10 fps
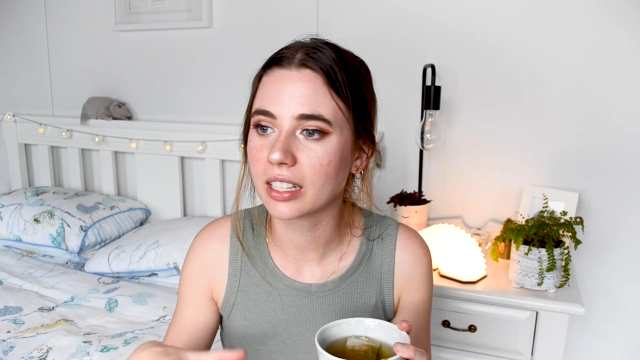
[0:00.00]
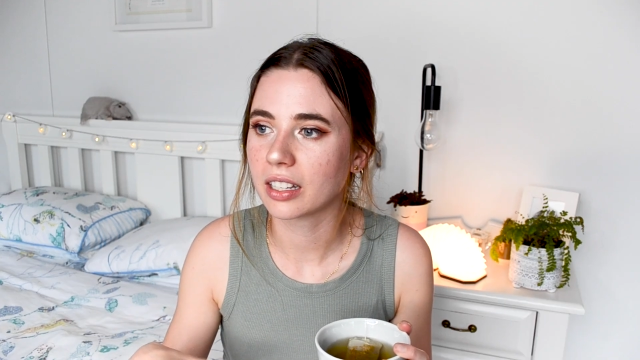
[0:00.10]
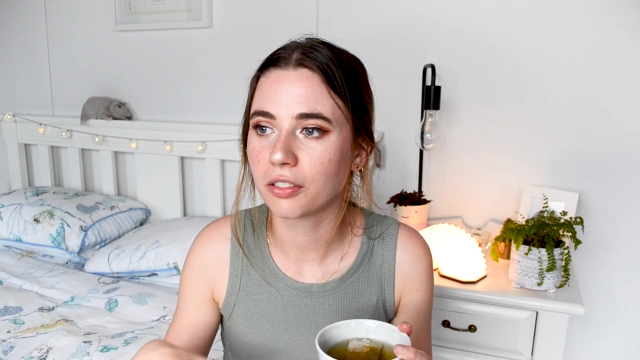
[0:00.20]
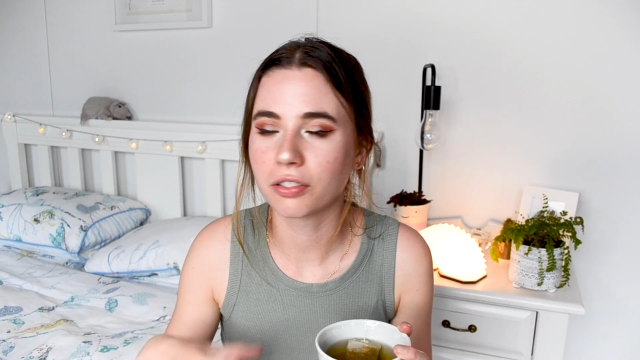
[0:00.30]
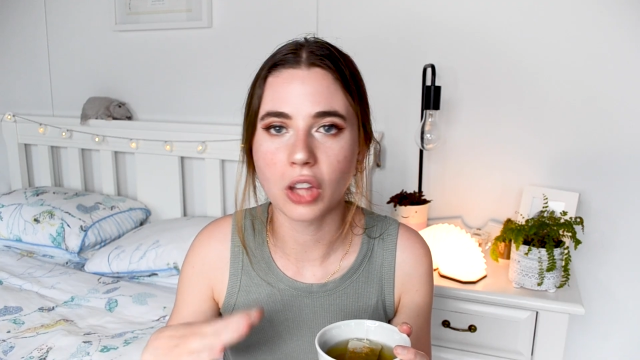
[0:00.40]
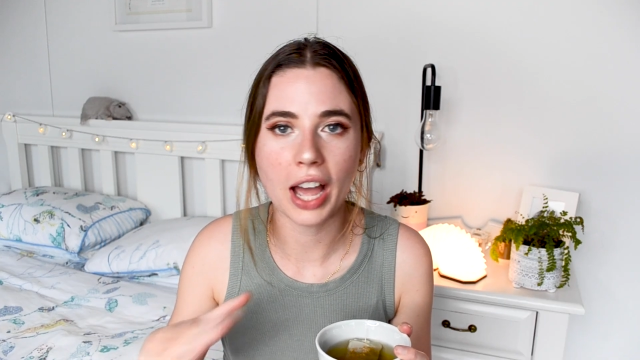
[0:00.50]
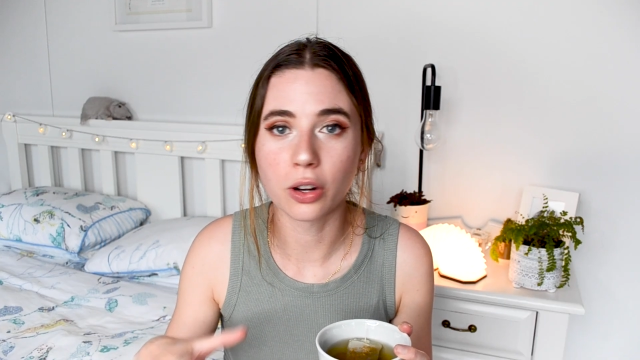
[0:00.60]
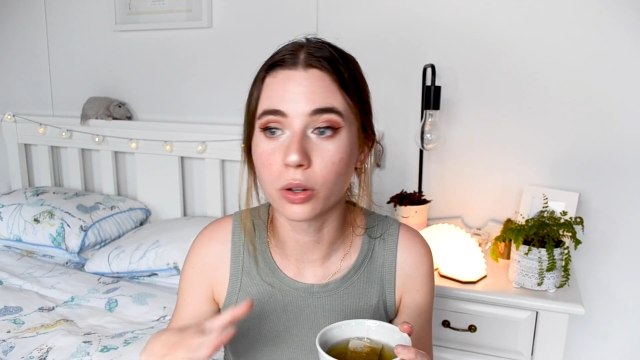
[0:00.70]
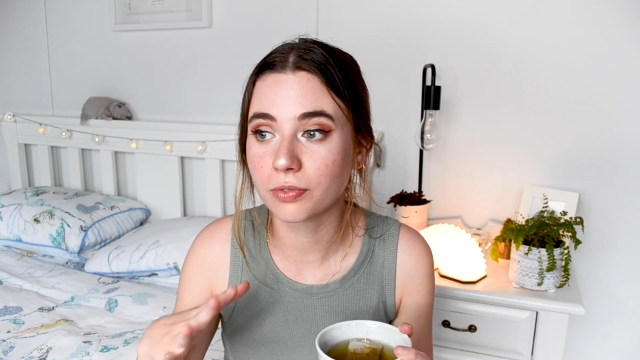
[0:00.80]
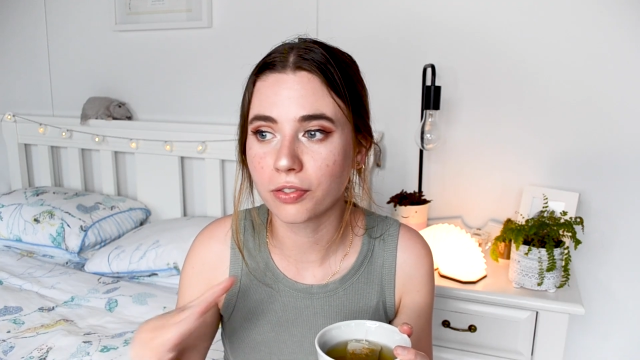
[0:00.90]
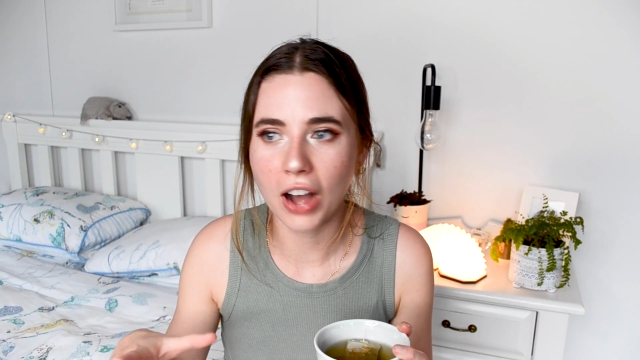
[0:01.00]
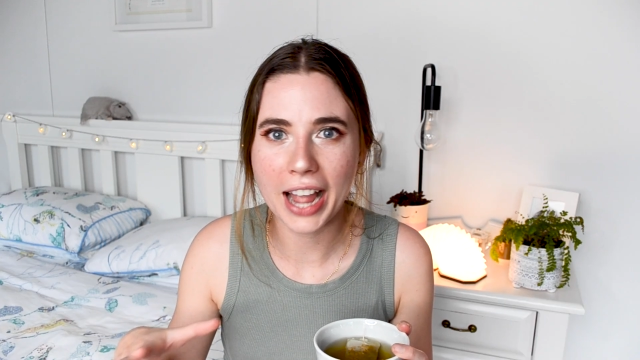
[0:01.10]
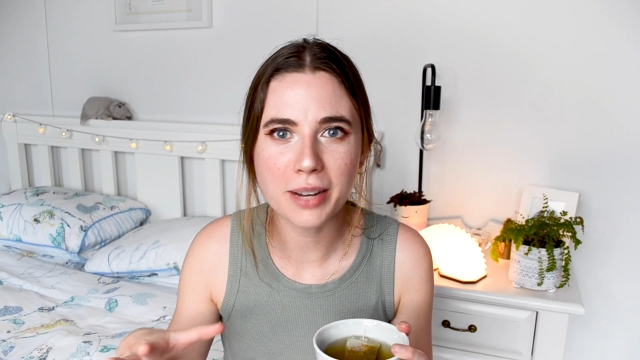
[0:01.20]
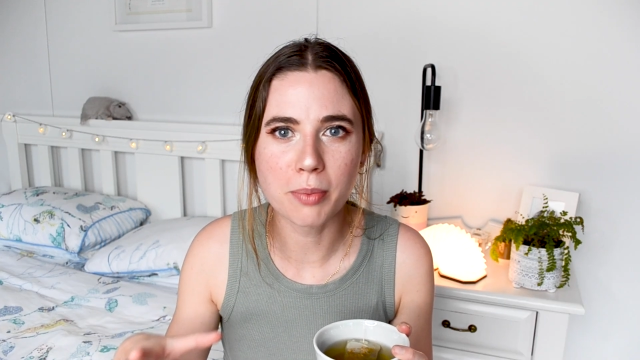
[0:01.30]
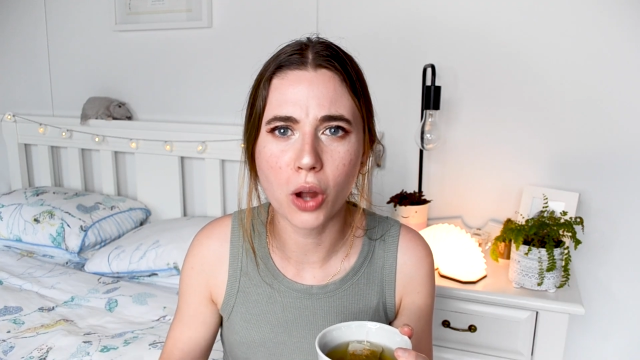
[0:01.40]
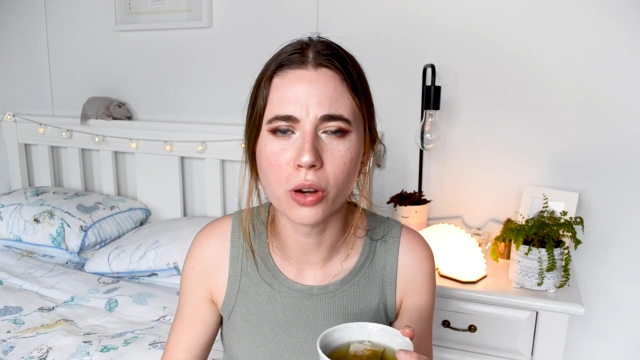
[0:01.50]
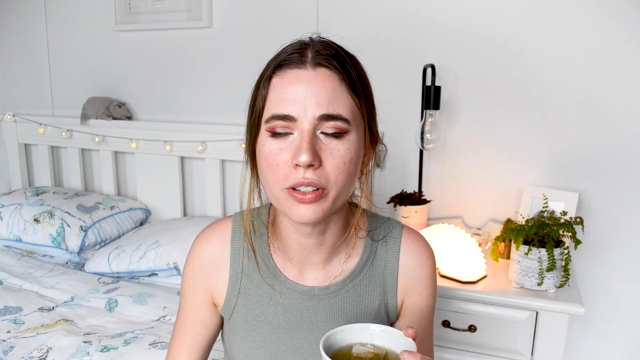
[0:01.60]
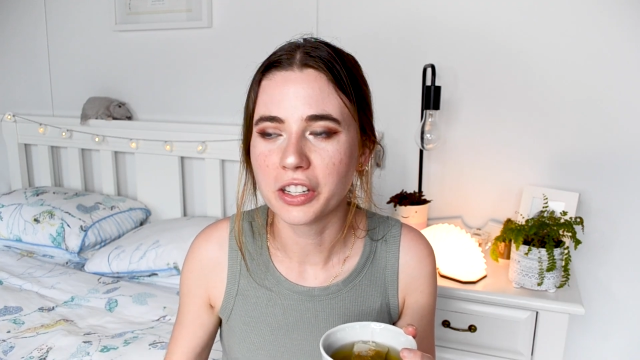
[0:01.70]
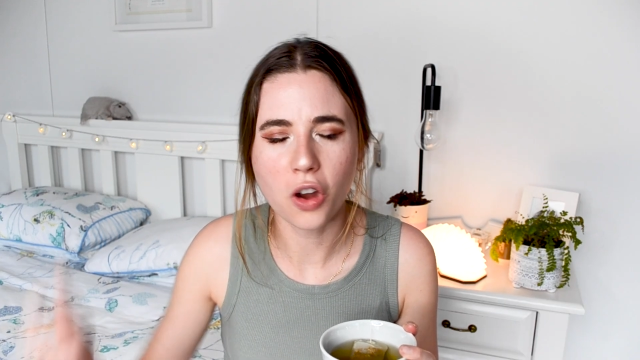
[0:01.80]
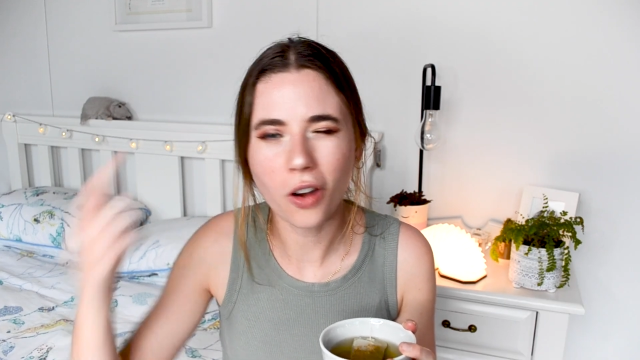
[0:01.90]
flight or fight mode,
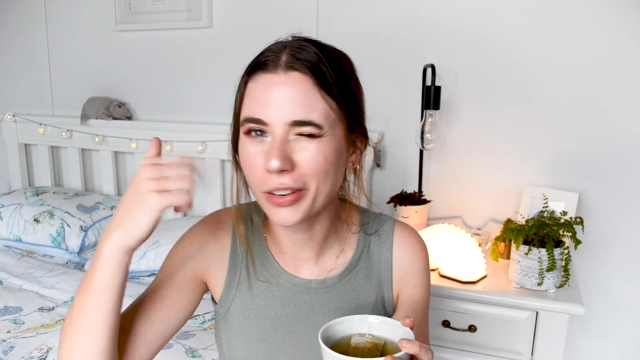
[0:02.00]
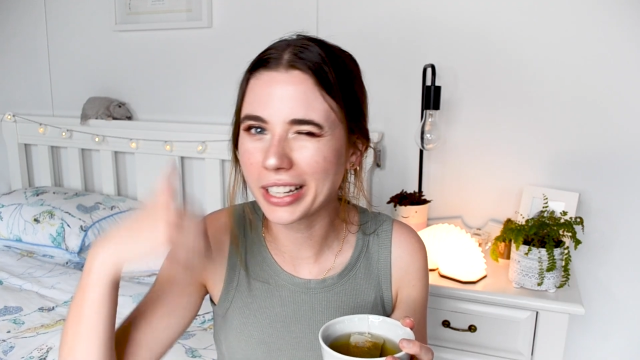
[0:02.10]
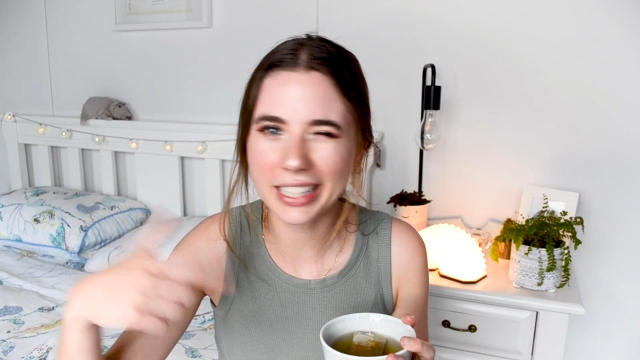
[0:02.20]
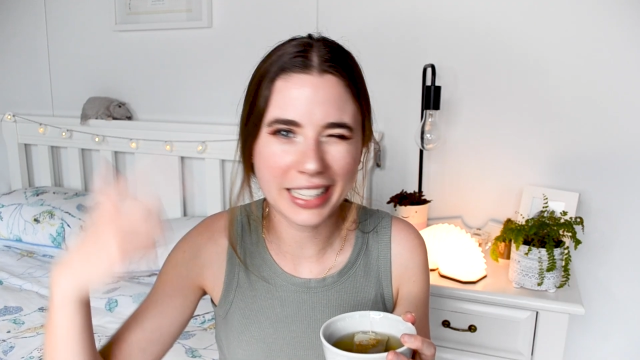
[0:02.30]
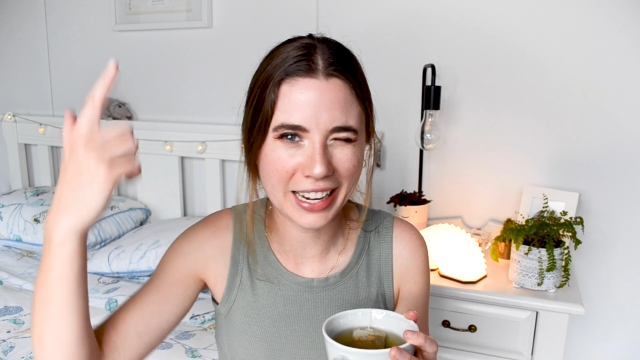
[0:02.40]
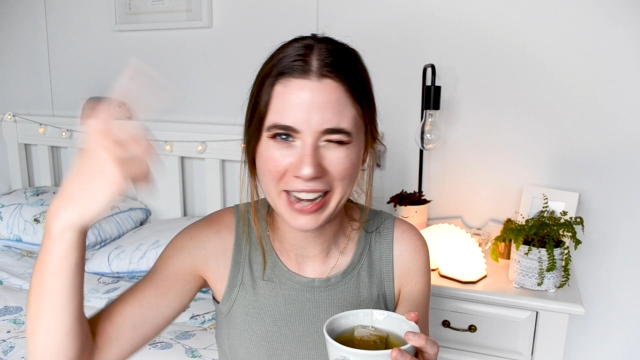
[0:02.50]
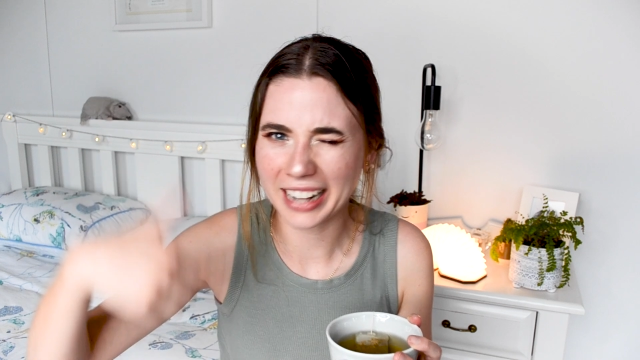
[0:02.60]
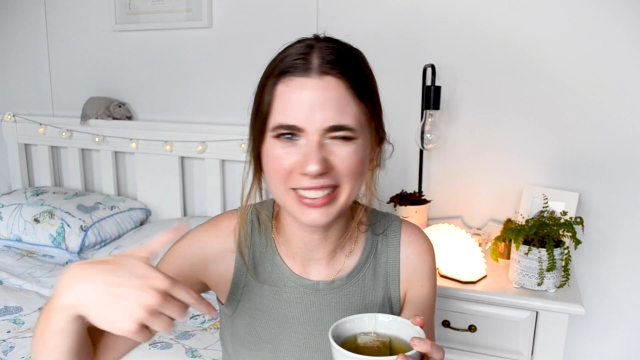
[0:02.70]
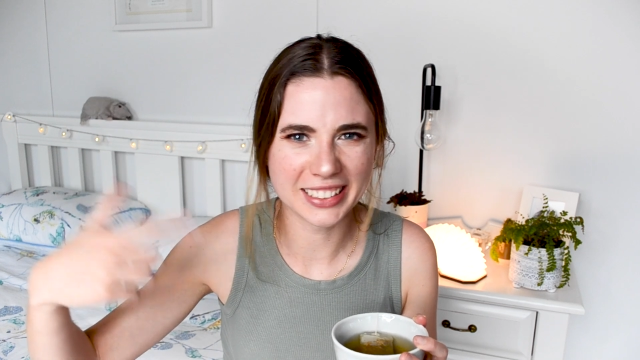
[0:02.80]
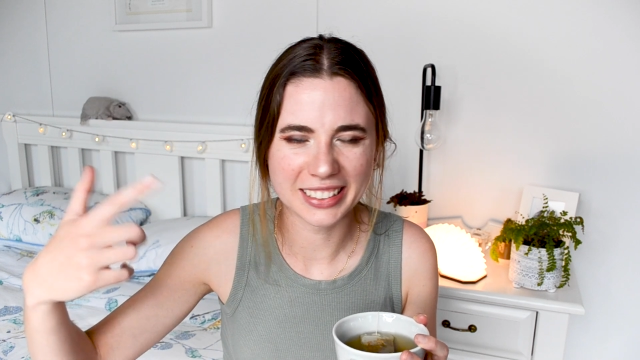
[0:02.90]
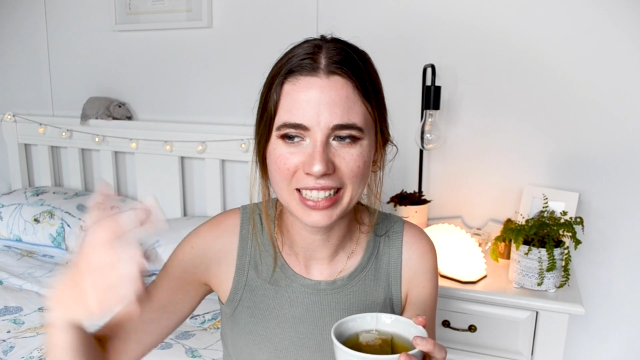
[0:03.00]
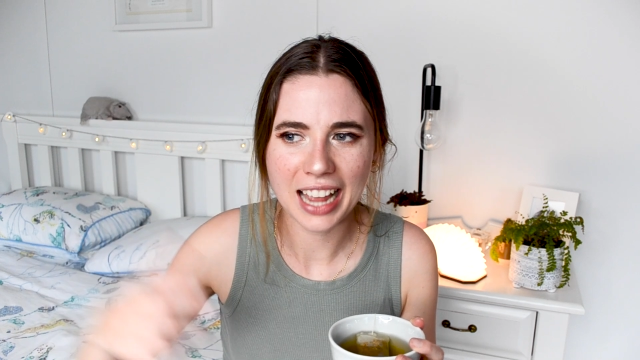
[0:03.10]
you're not really connected.